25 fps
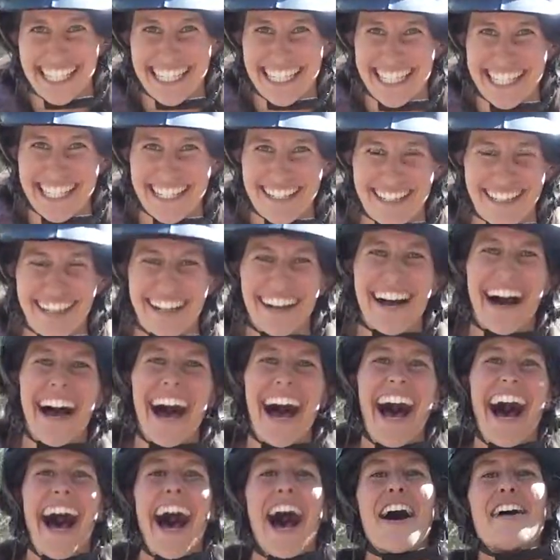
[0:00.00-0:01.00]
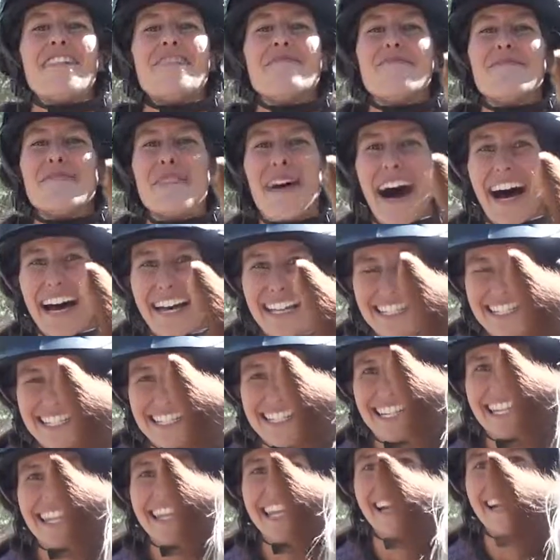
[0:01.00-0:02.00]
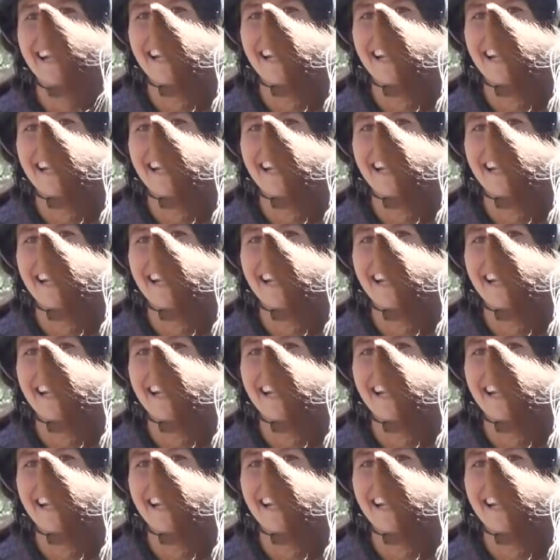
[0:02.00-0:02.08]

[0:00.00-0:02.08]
is true. But there